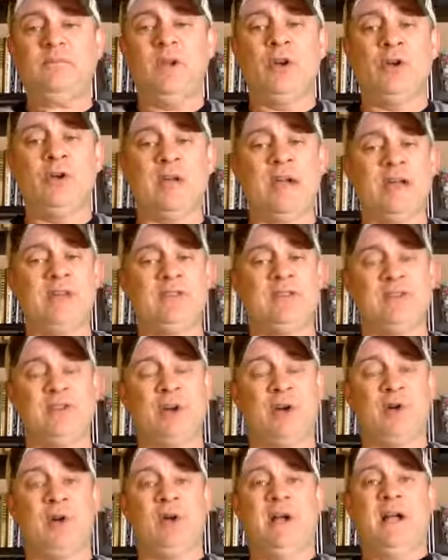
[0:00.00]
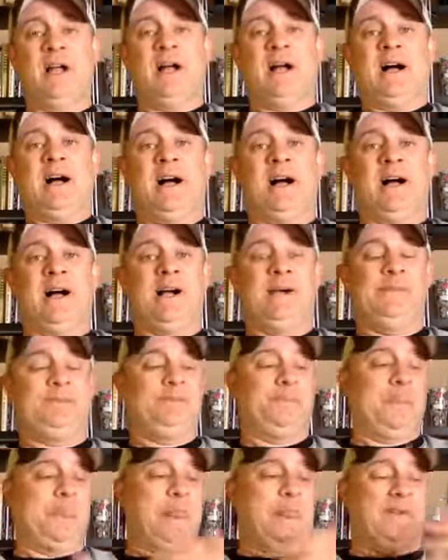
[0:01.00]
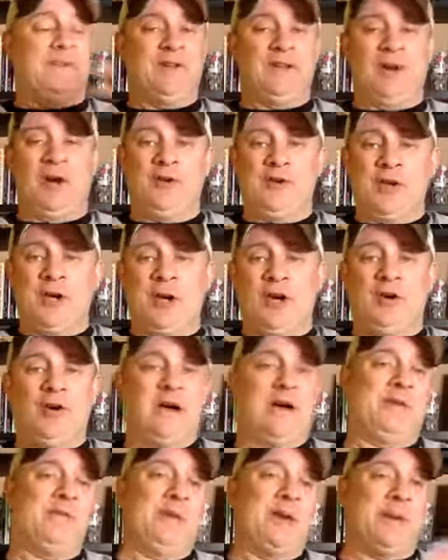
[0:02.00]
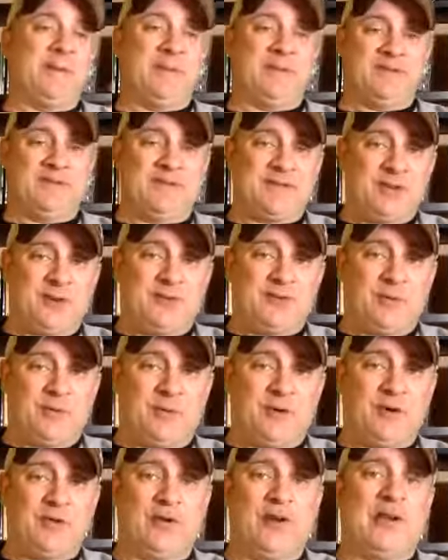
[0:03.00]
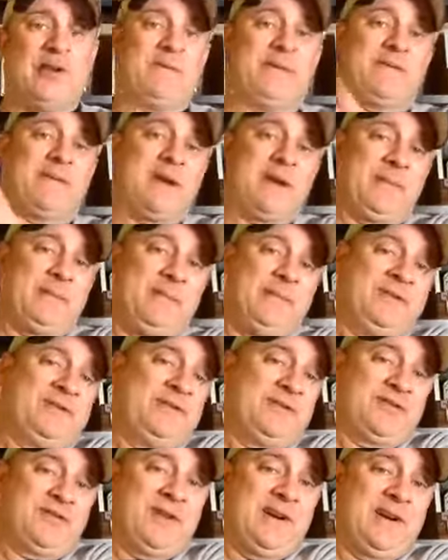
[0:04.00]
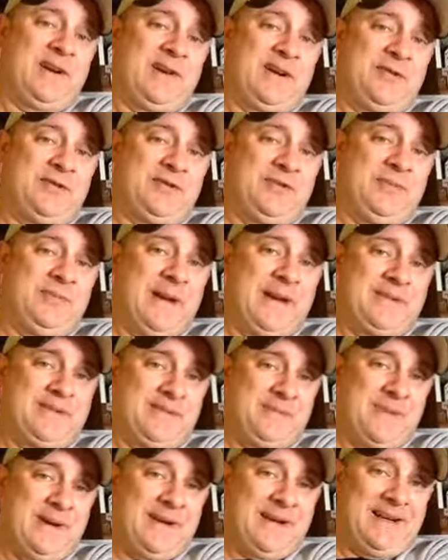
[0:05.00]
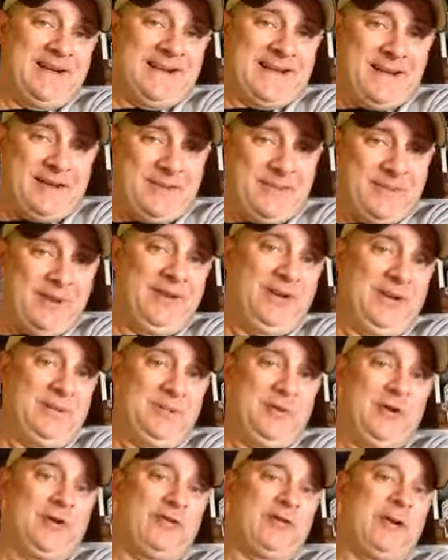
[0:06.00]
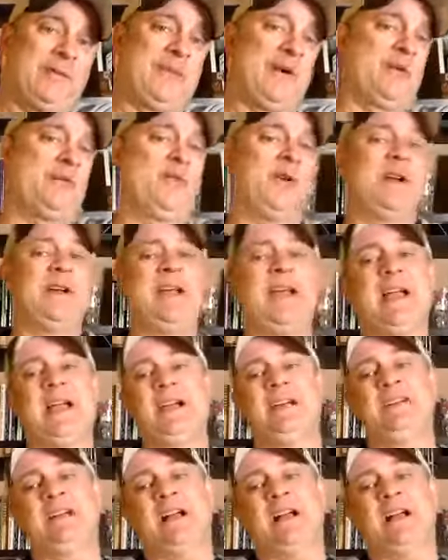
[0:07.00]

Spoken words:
Okay, so if you don't know, I run a business coaching program. I've got a business training coaching mastermind accountability program on one hand.